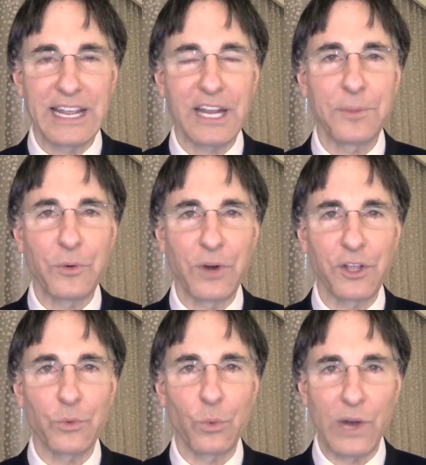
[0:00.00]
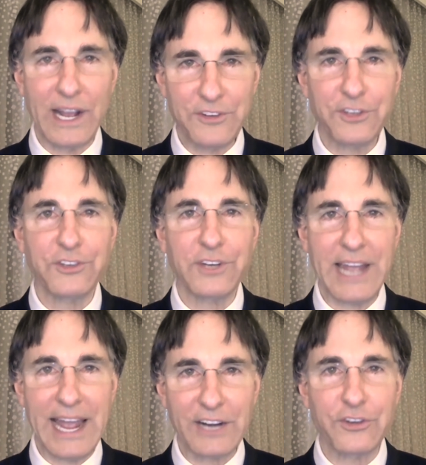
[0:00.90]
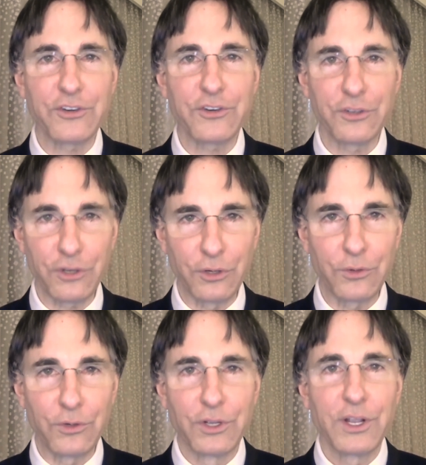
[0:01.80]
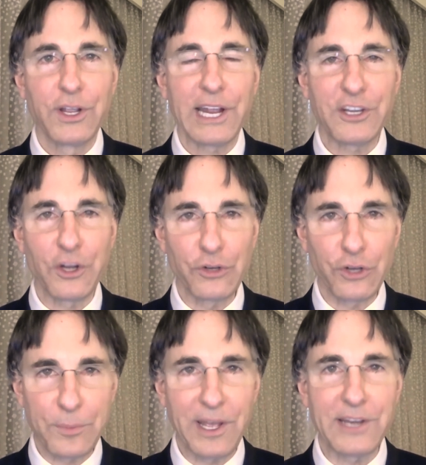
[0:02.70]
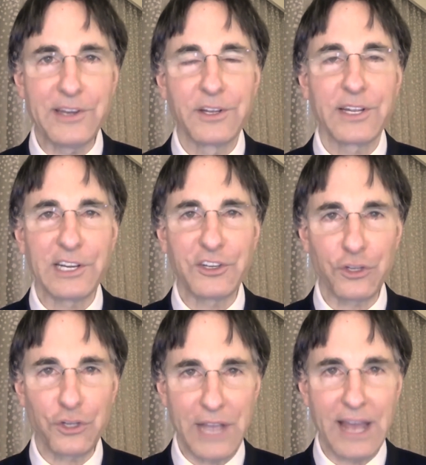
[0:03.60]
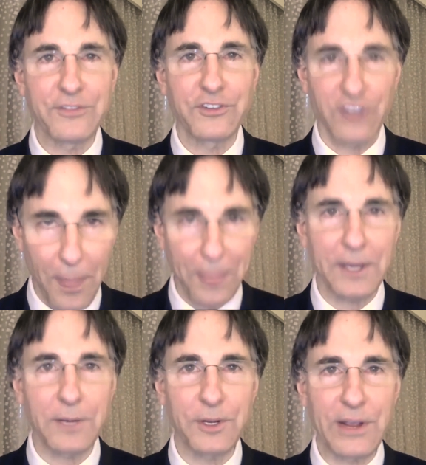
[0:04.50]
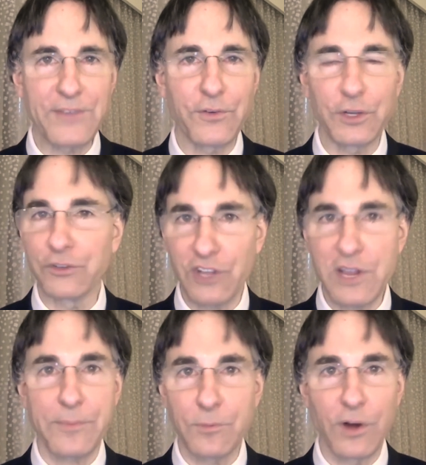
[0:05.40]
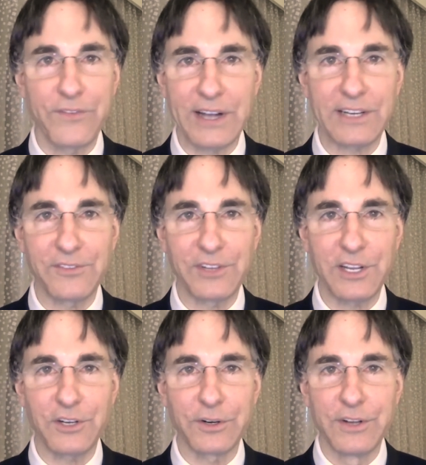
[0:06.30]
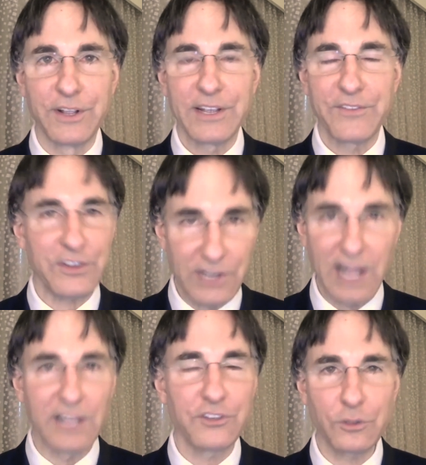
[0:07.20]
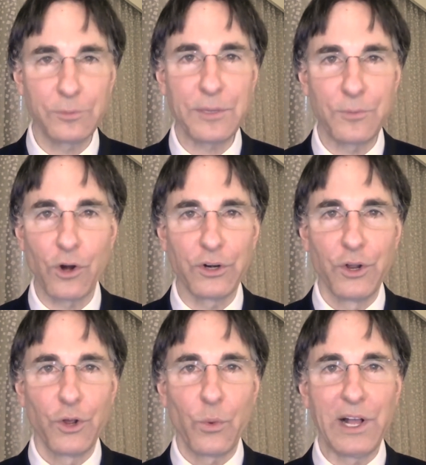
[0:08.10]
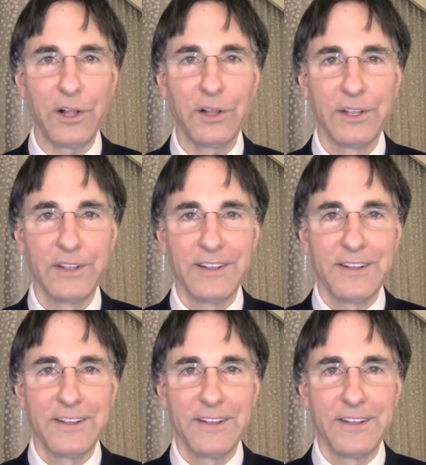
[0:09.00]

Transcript: It'll be one of the wisest actions you'll do. And don't go to bed until you have something to be grateful for. You'll sleep more effectively. Your physiology will be more well.